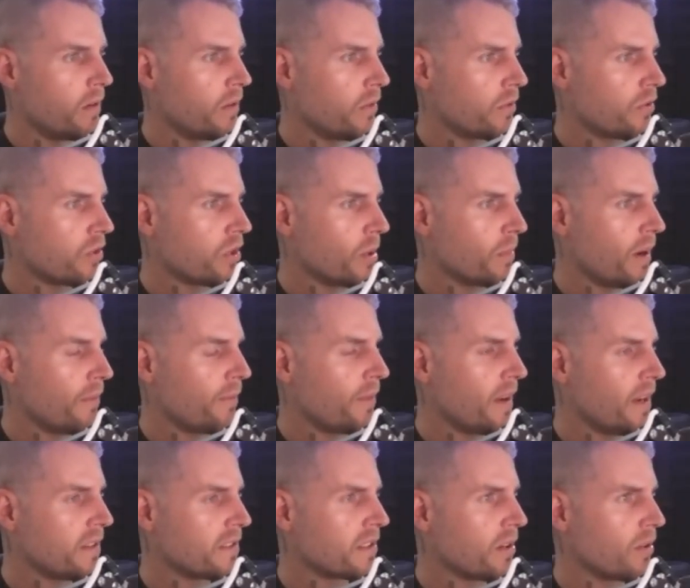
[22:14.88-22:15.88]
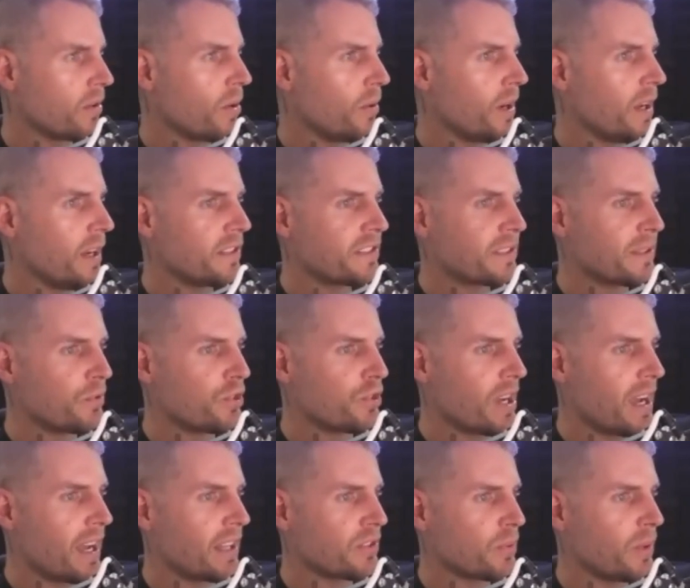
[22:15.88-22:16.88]
my face, and I'll go and get in some
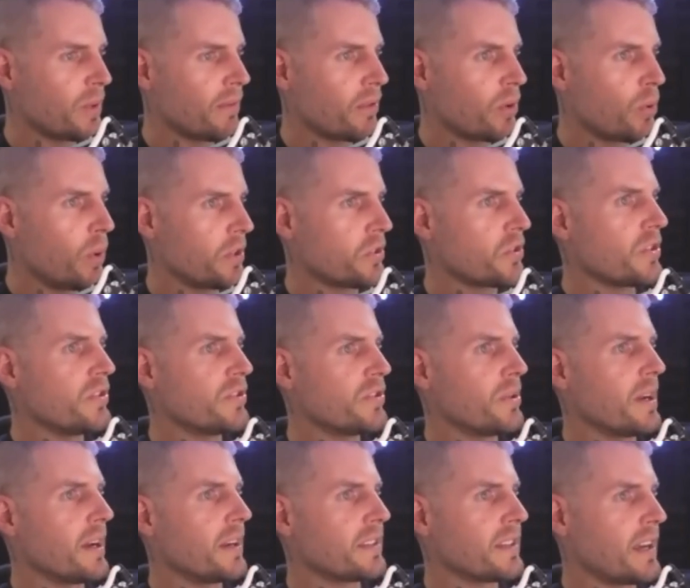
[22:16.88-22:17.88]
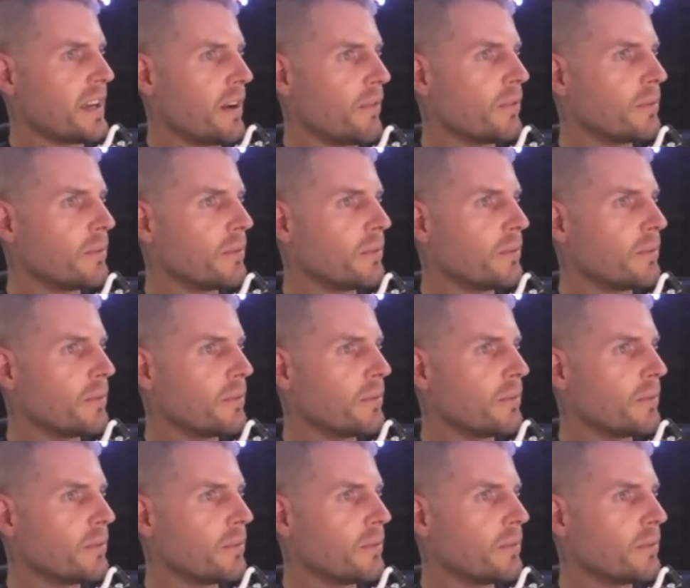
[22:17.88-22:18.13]
chats, whatever questions you guys have.